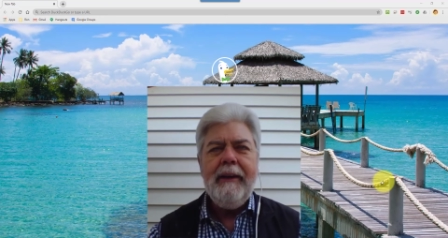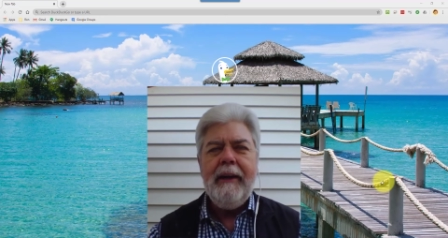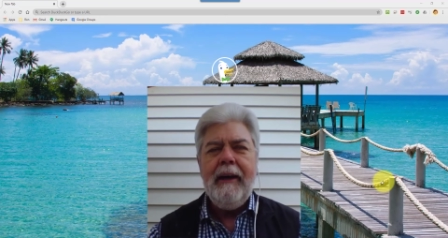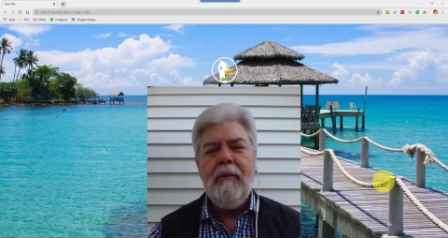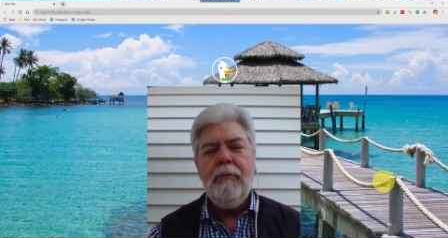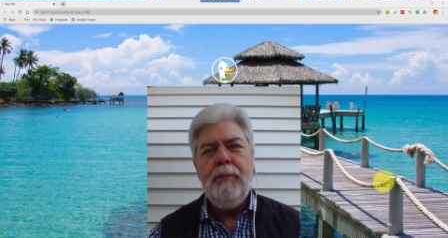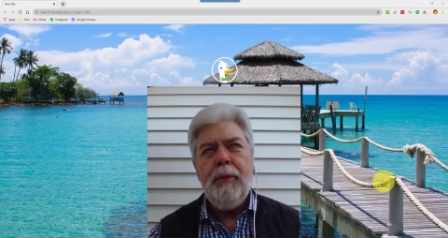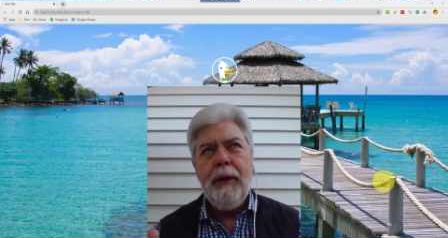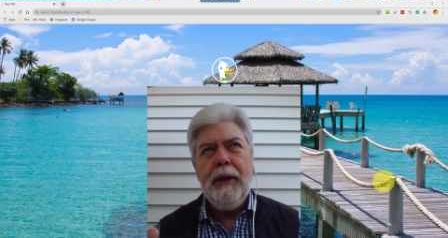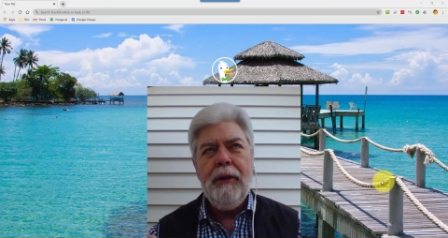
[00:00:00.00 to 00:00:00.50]

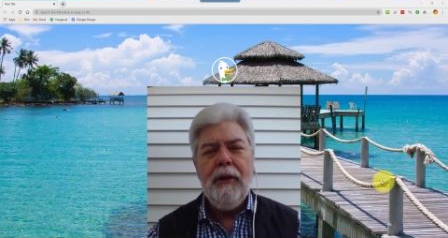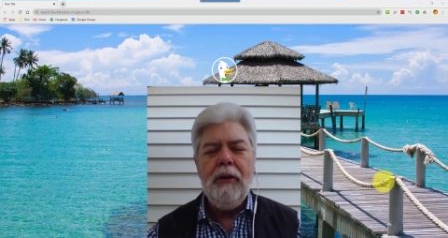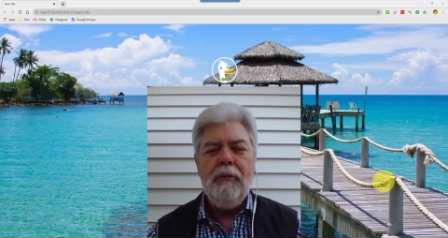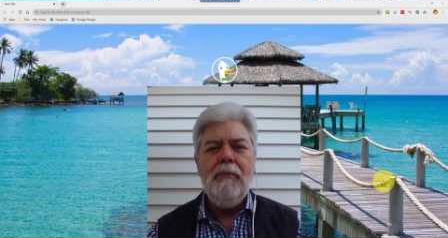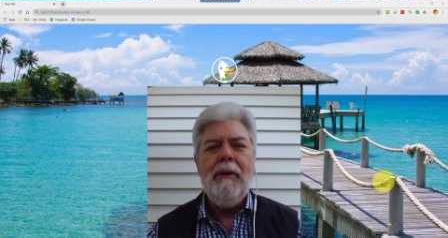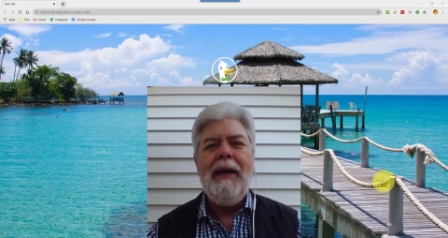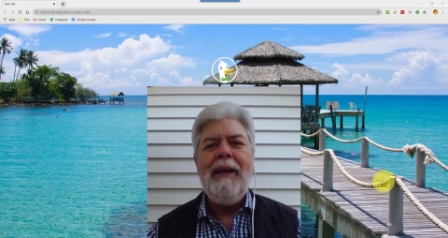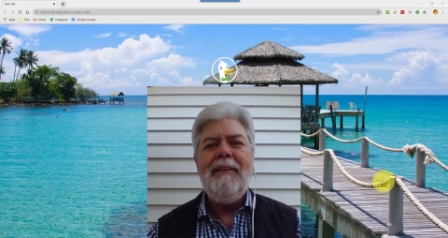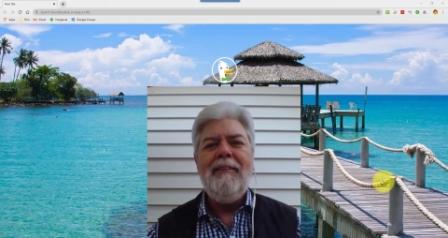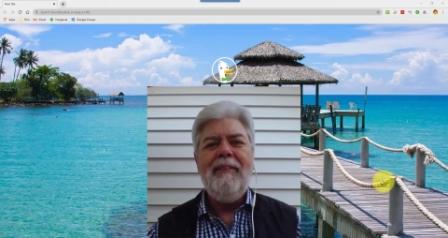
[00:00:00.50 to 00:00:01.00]
I've put it on
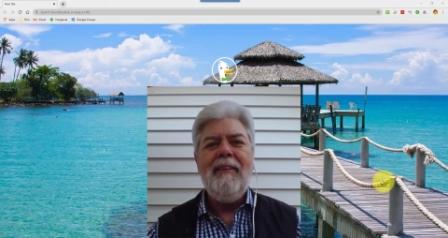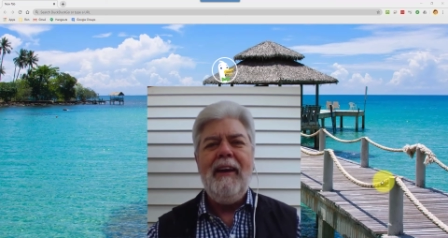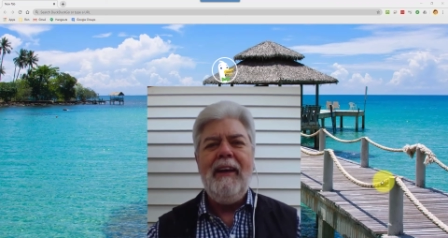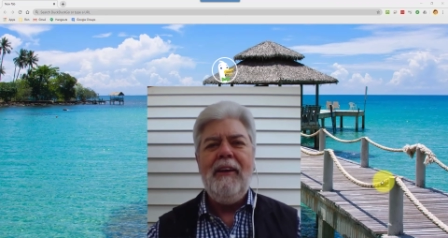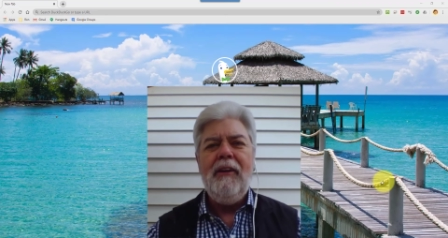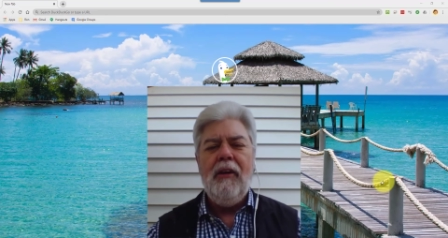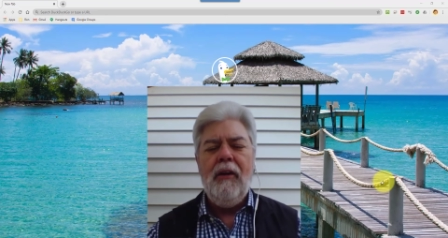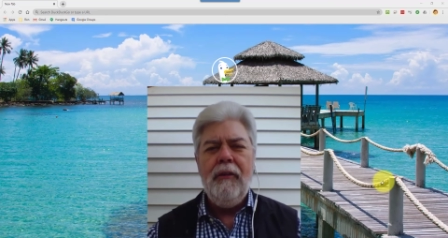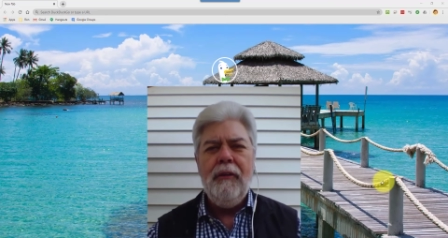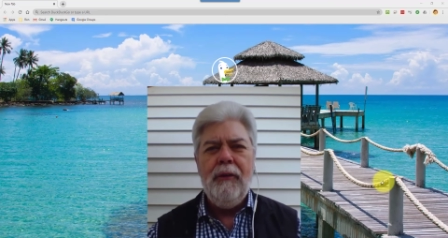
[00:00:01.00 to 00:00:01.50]
my
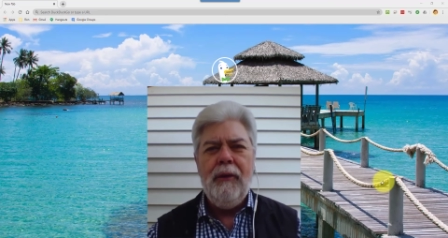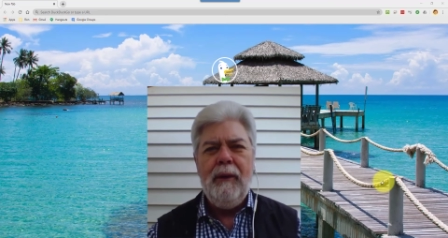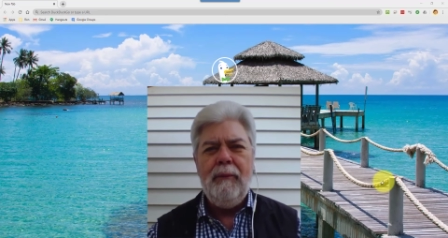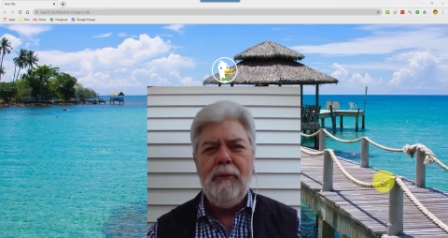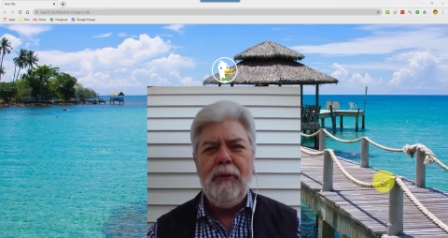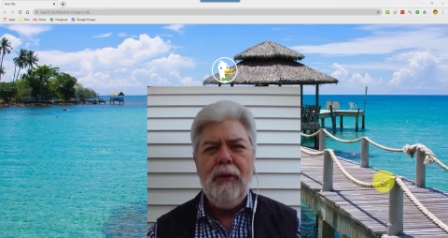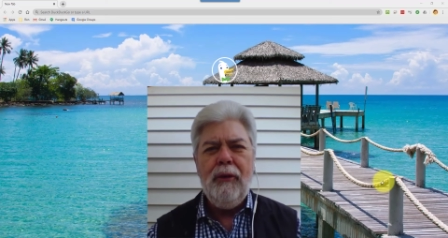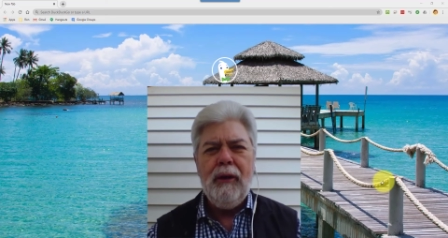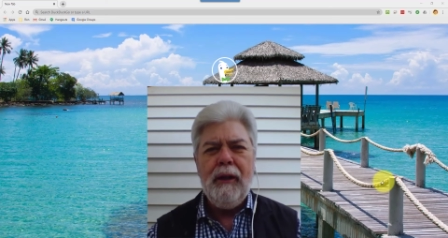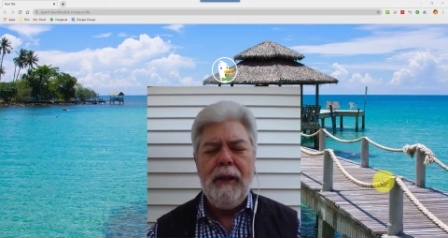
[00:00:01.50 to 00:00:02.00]
site, although I'm
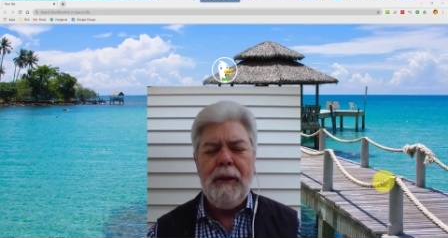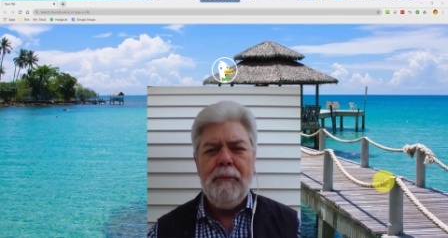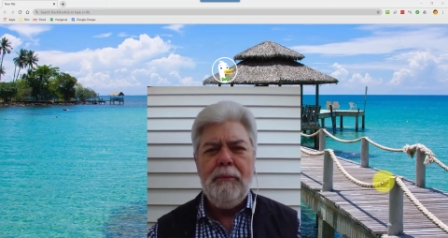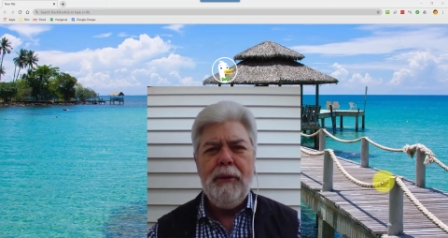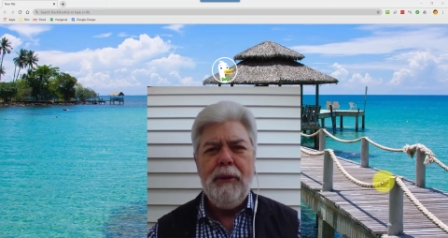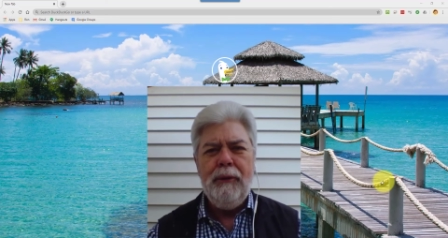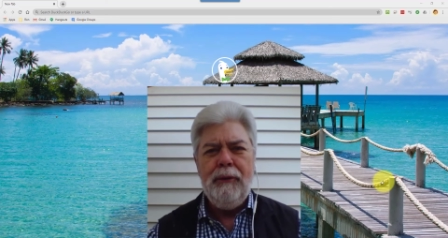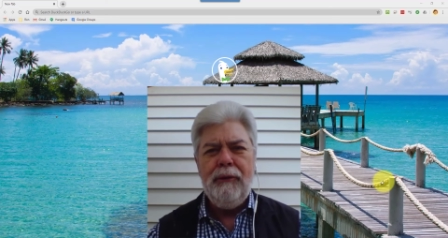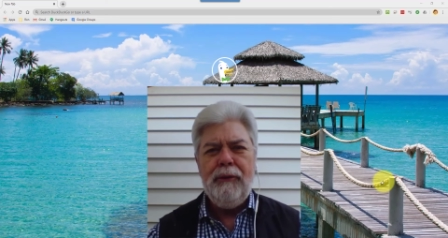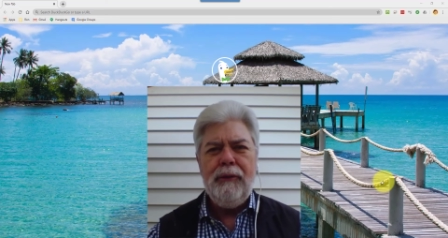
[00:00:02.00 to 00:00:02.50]
totally
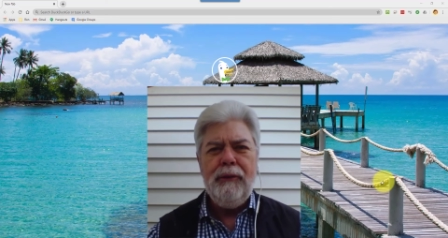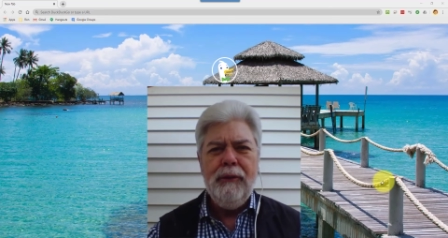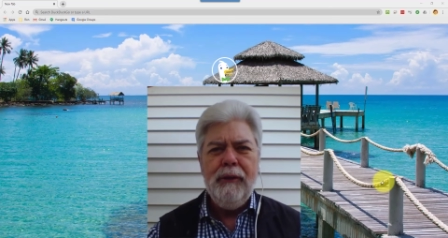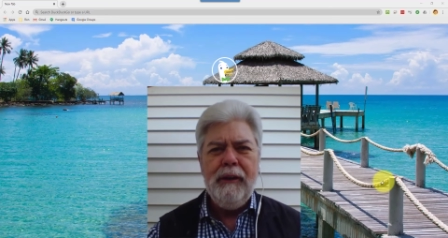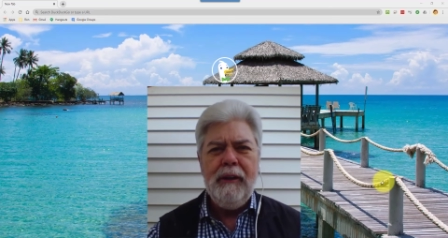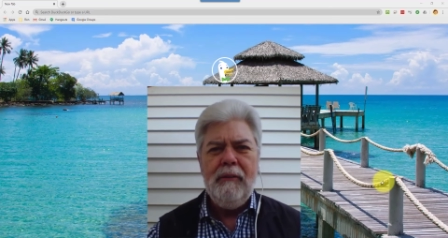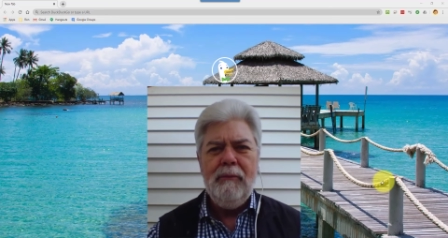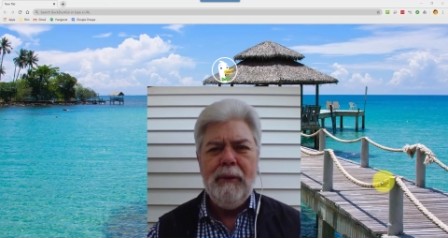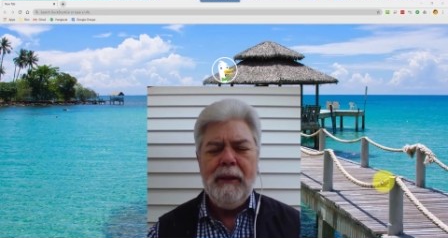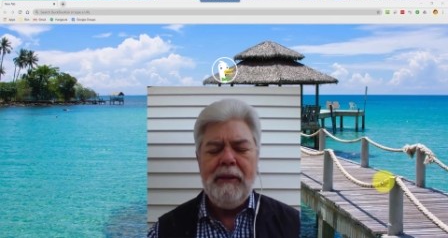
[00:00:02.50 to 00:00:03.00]
opposed to
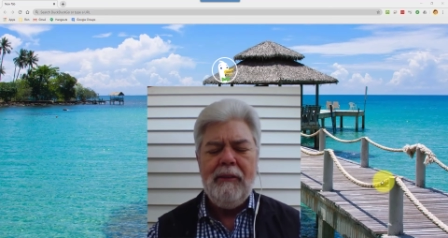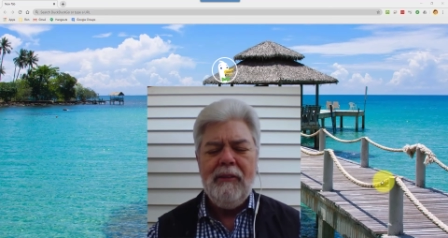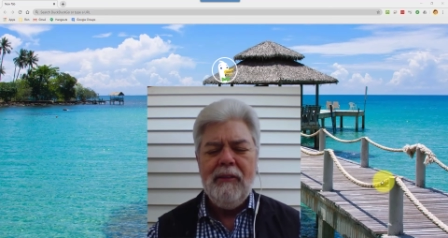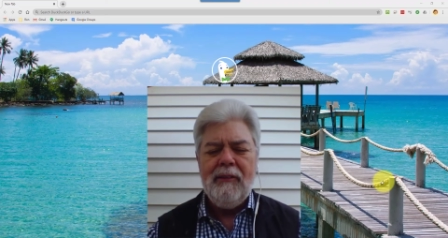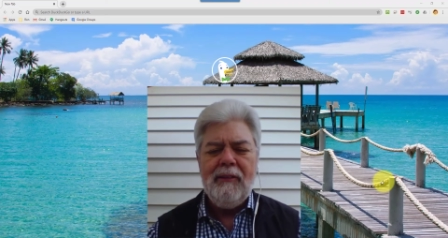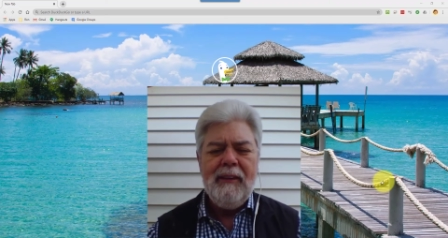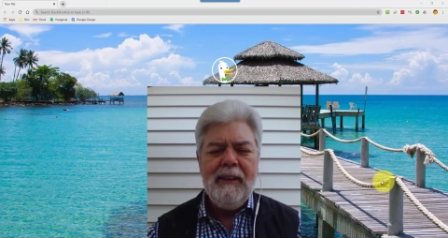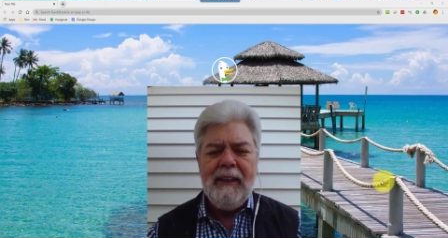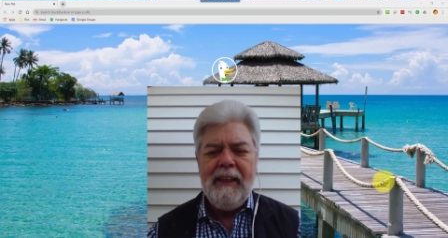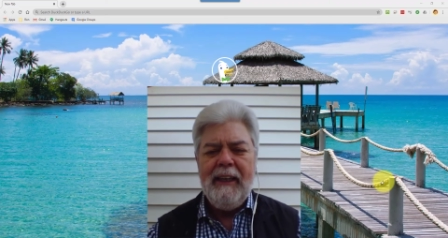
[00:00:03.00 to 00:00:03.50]
it, but
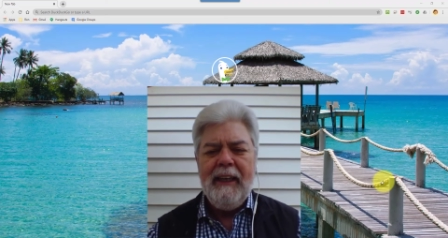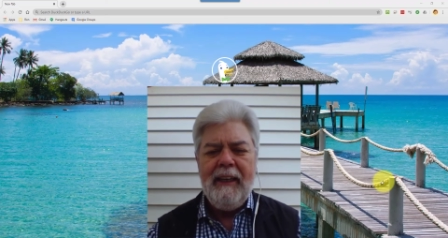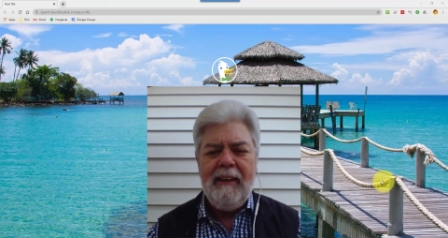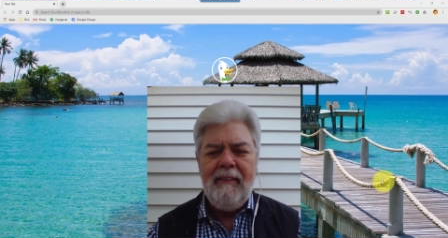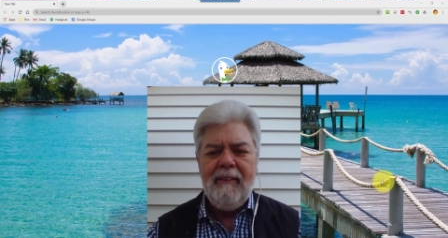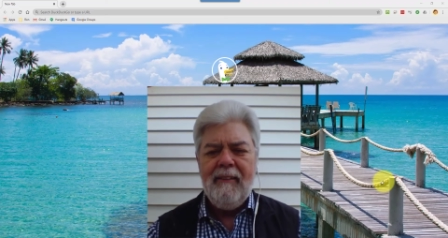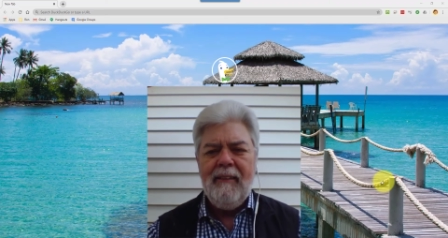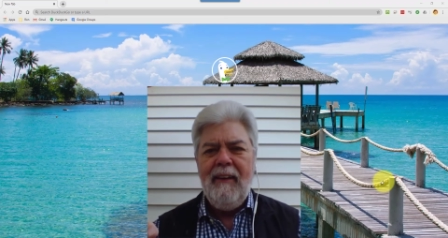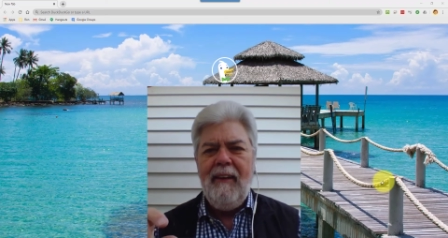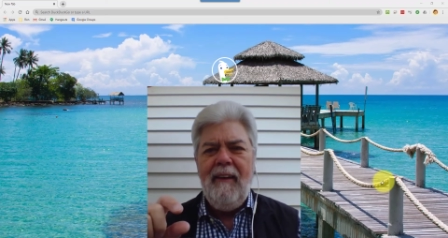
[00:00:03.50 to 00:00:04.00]
just in
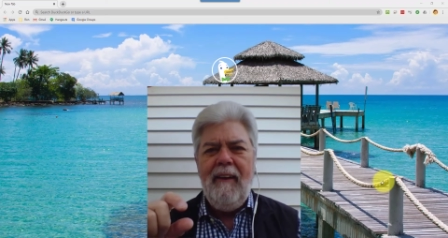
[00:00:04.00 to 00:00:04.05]
case.